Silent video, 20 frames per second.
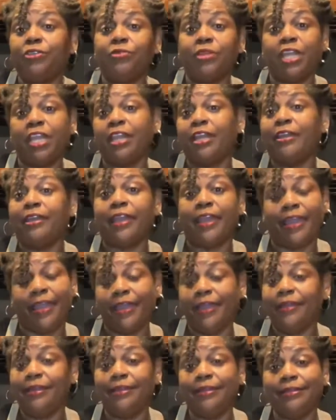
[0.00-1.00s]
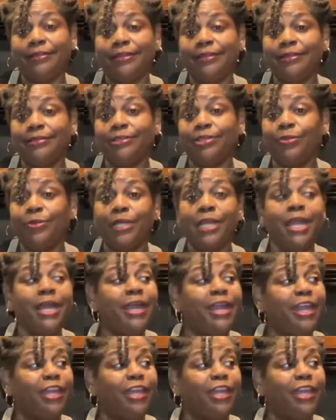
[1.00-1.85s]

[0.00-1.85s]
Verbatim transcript: you can't add anything to it,